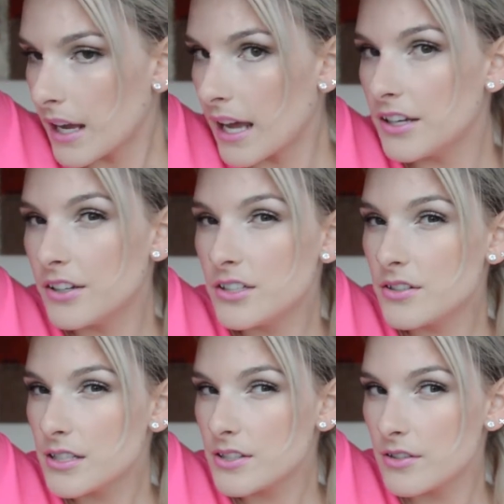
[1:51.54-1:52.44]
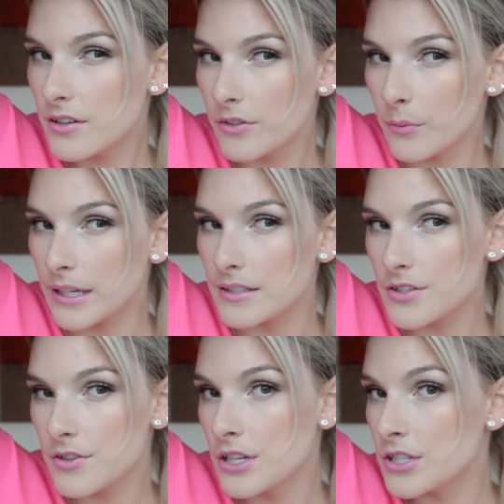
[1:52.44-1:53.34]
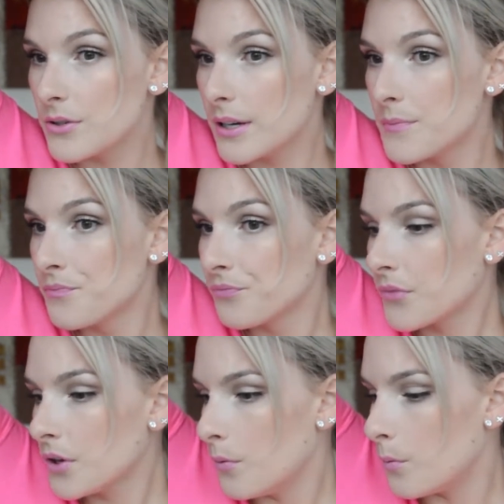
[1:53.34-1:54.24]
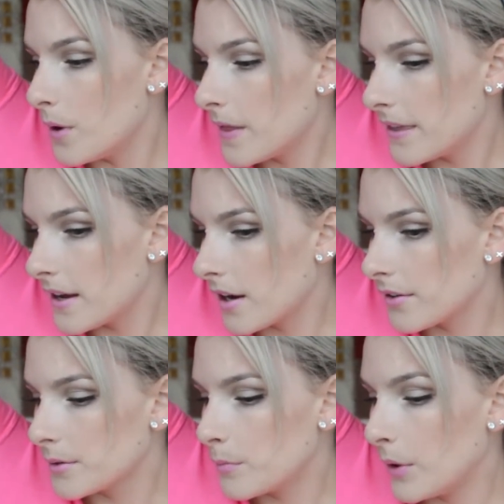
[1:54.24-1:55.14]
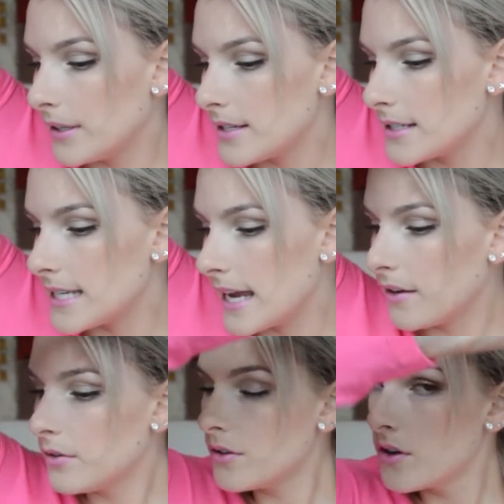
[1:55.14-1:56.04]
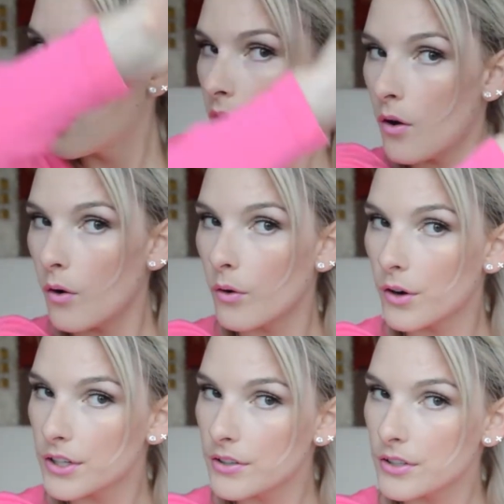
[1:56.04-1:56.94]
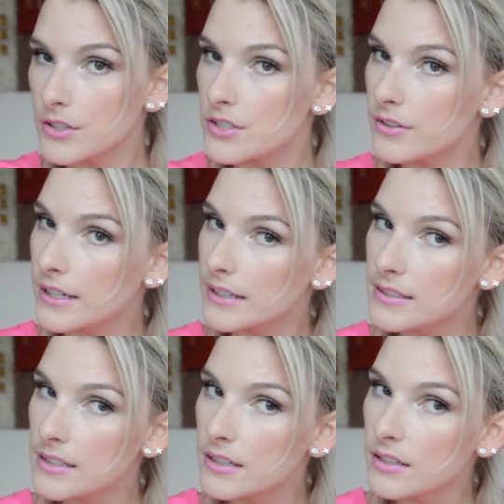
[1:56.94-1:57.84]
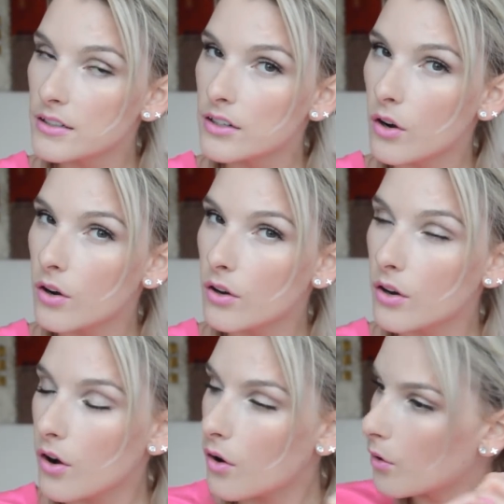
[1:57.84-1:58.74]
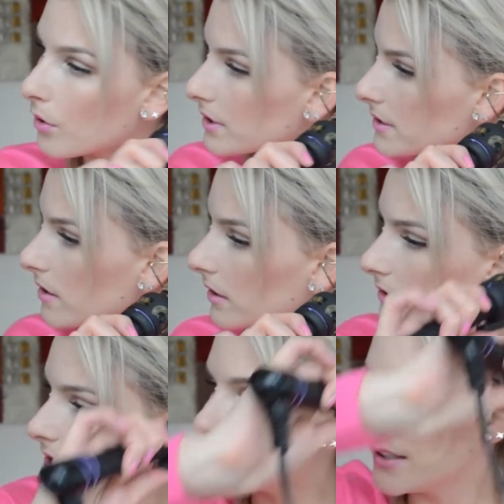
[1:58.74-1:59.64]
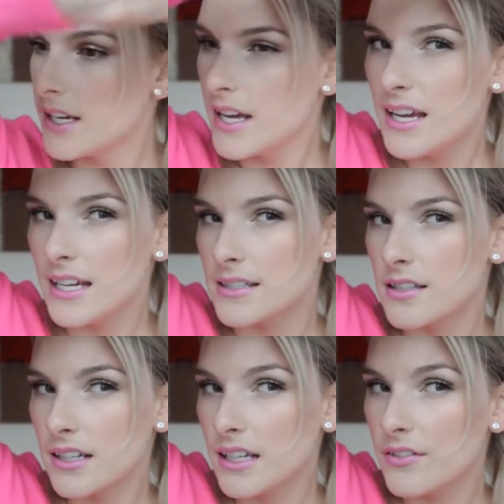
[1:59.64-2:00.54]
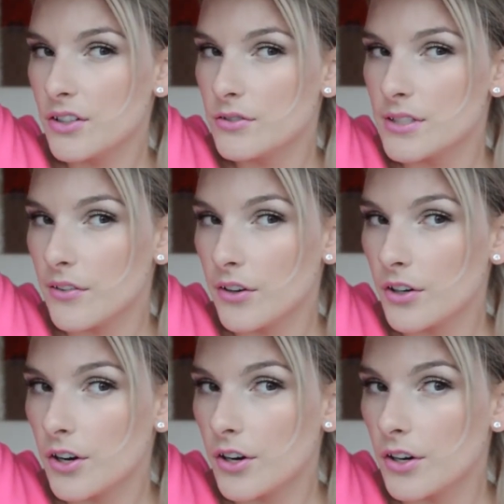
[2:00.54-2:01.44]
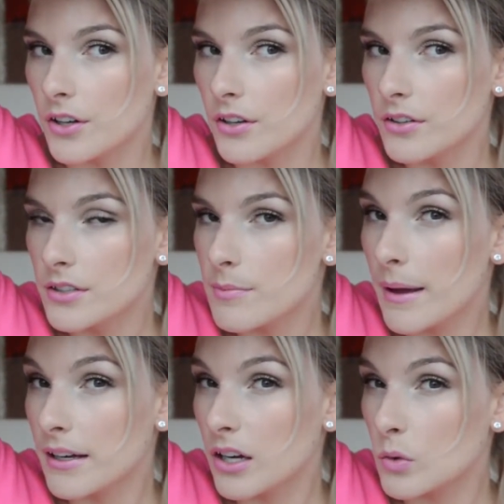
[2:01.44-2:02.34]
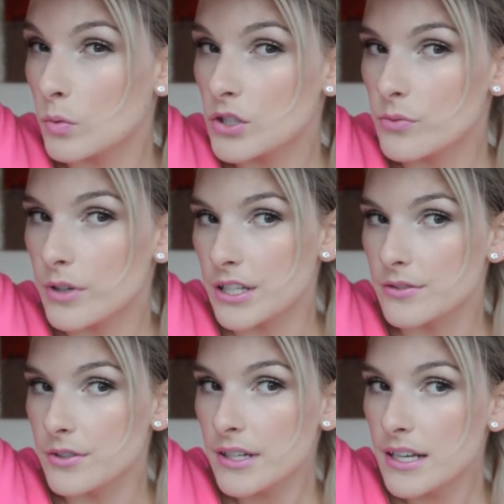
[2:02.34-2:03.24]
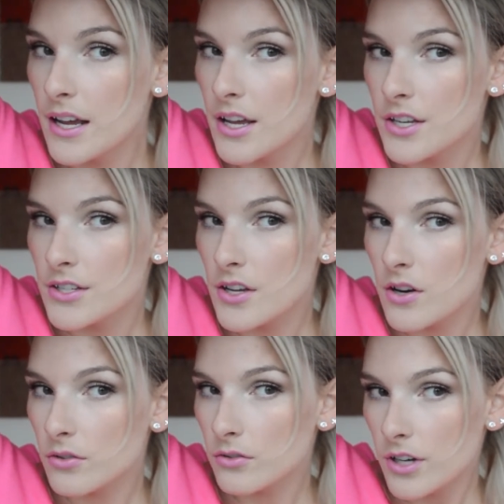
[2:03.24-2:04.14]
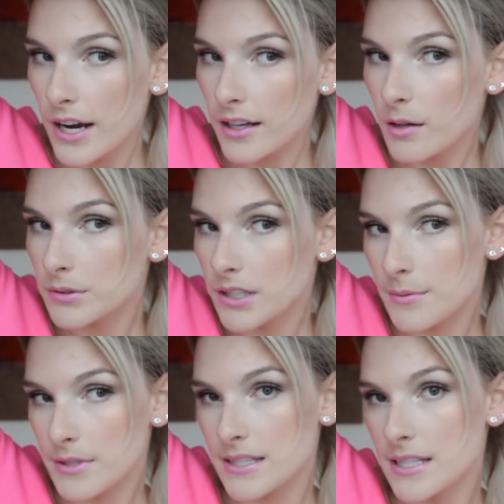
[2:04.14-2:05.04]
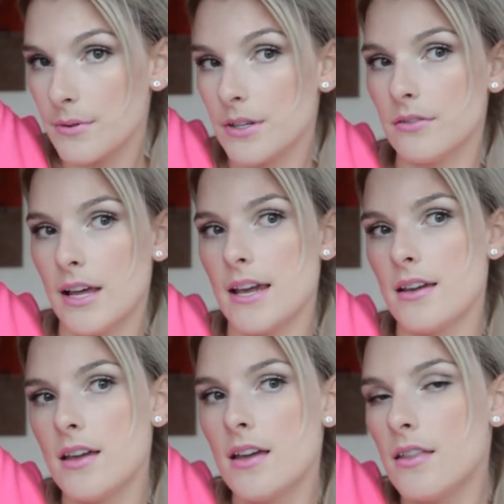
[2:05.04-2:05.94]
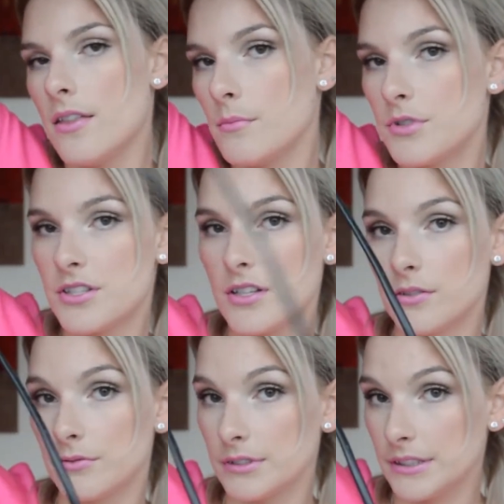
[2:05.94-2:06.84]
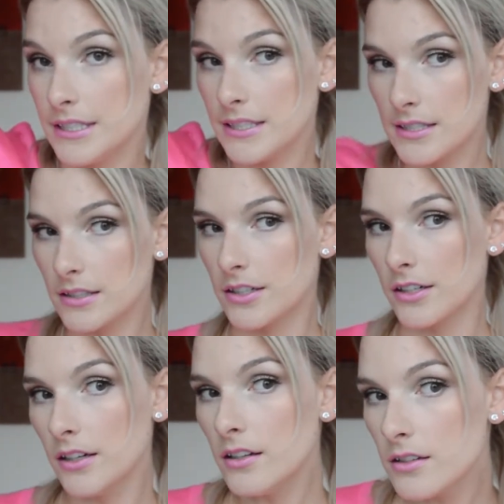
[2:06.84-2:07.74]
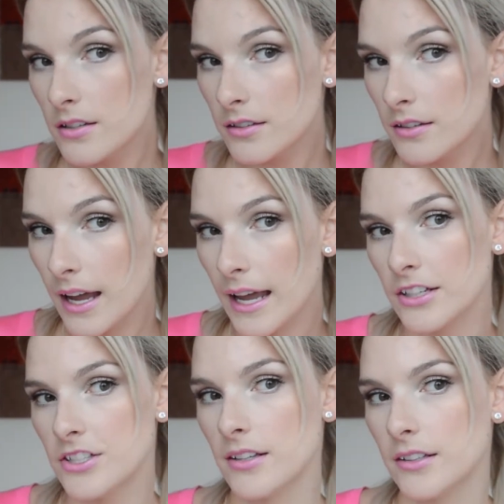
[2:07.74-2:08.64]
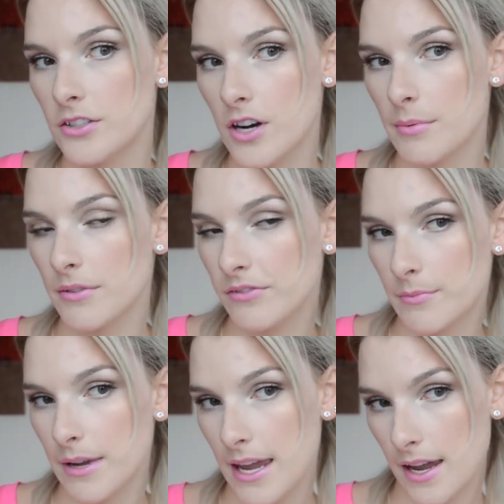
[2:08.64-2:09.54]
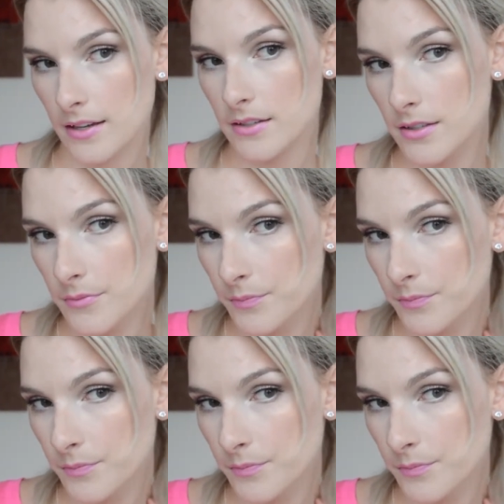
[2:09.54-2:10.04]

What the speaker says: And you can do this two different ways. You can do it with the iron pointing down, or you can do it horizontally. It's going to give you a different curl depending on which you do it. So try it a couple times and see what you like. Then I'm just going to release the curl and gently drop it from my hand.